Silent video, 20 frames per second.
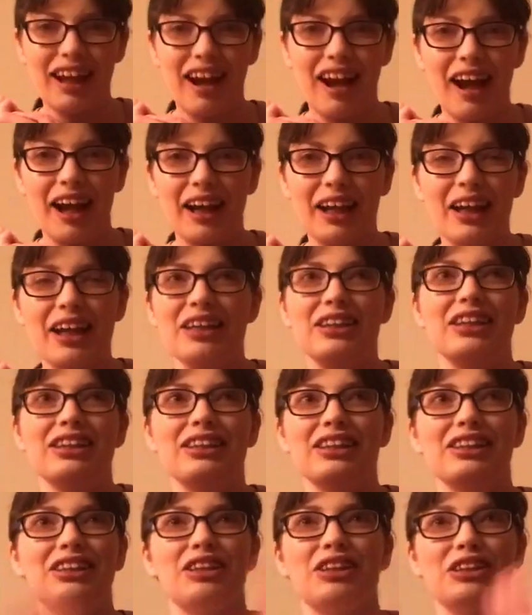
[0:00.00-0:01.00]
I
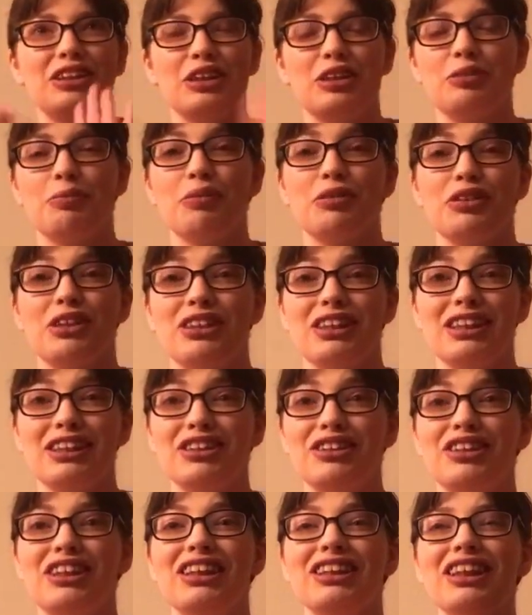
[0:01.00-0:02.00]
this just
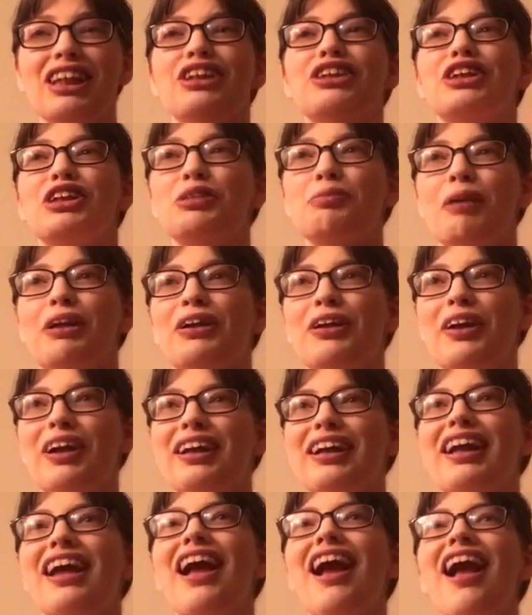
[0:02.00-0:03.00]
this this has just been
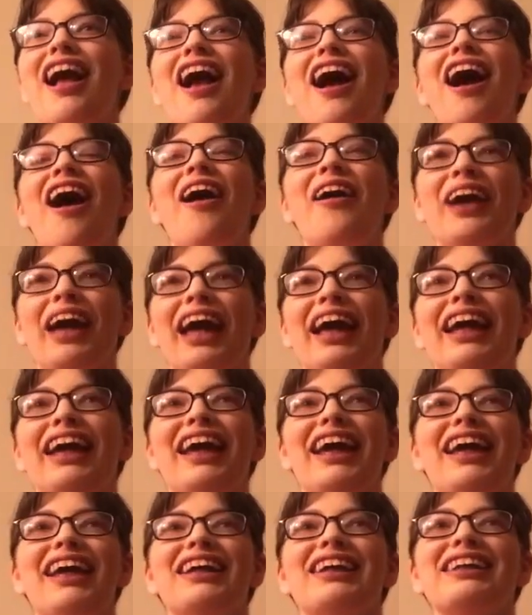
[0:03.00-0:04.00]
good. Okay,
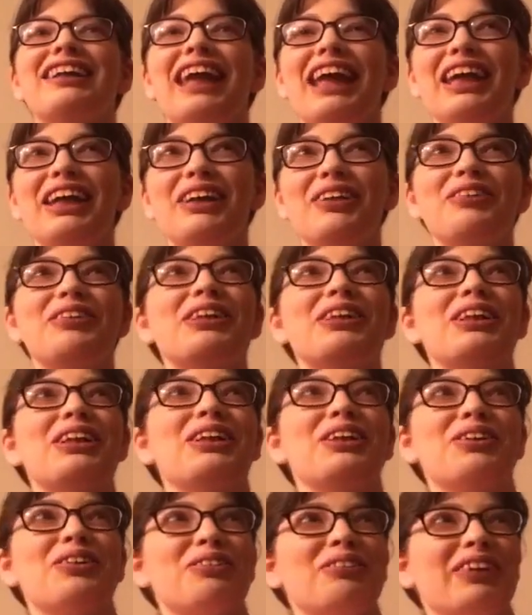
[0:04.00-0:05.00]
thank you to the
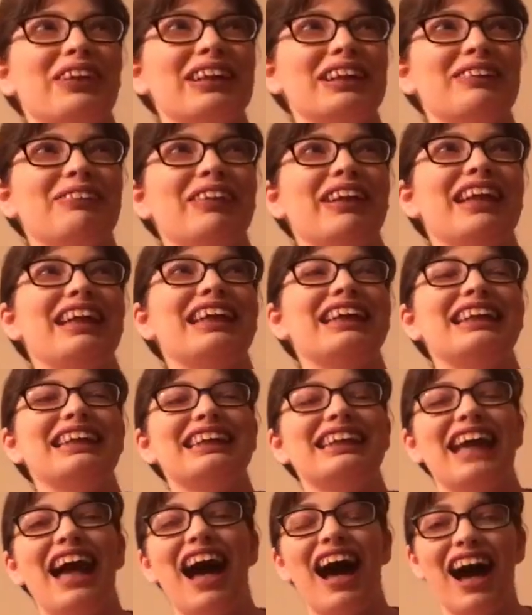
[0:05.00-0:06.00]
universe,
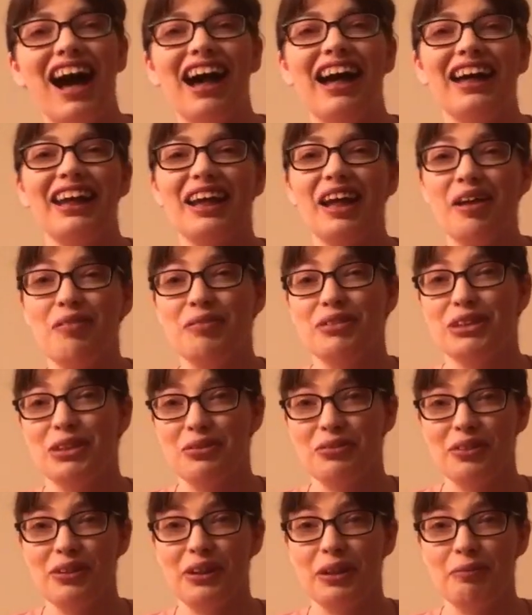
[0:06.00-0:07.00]
because I am
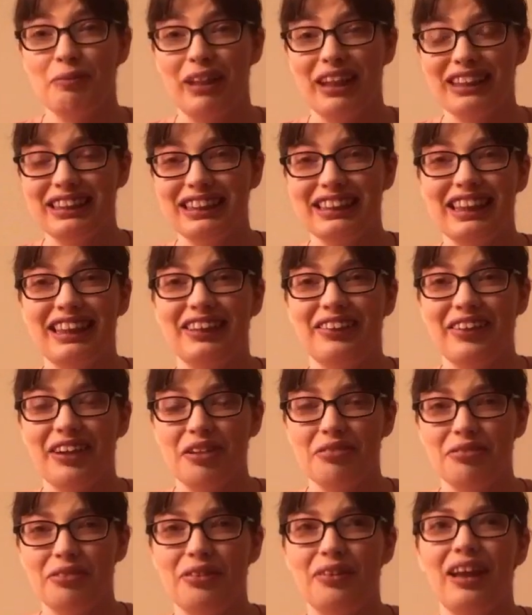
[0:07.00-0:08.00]
so very blessed and
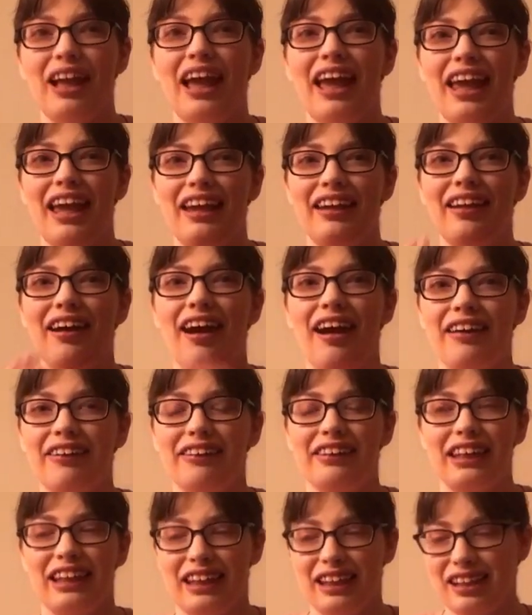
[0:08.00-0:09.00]
grateful, and I
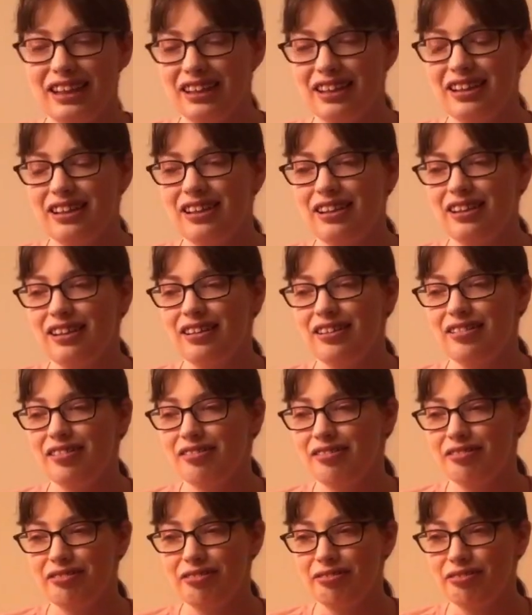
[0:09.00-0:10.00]
think
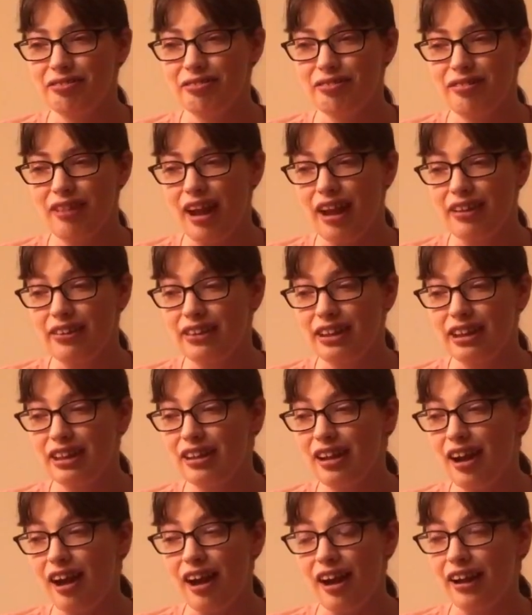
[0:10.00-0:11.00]
I
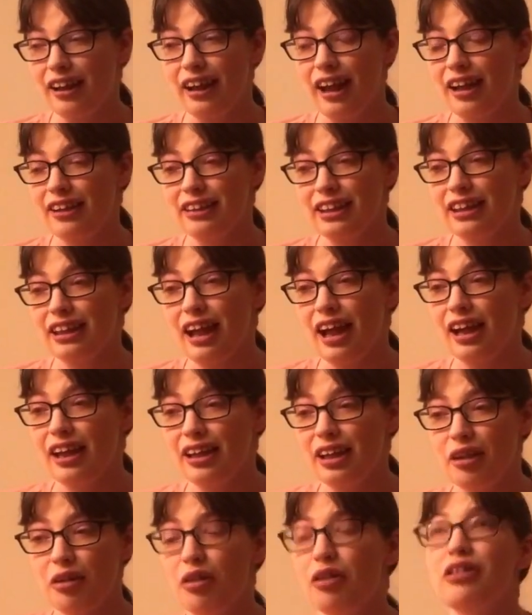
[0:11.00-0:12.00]
think I I think
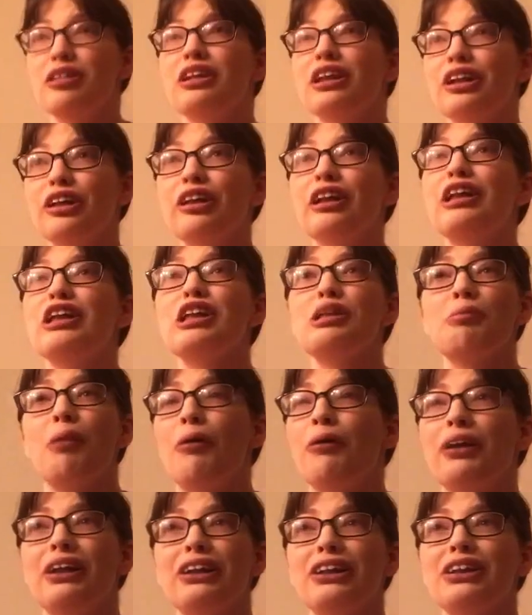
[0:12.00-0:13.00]
I literally
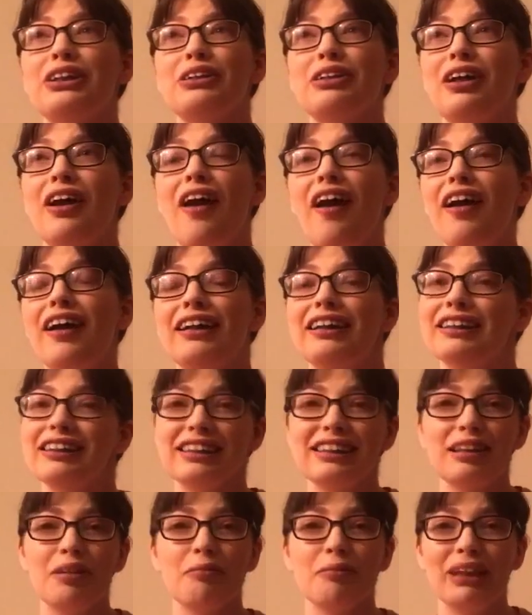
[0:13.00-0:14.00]
spoke into the
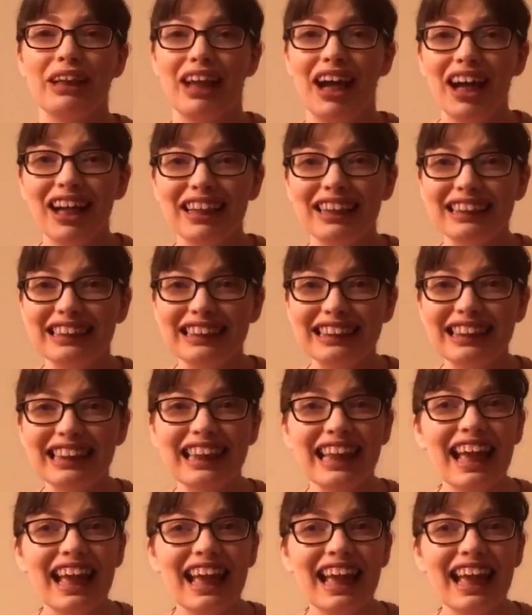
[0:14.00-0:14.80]
gods, because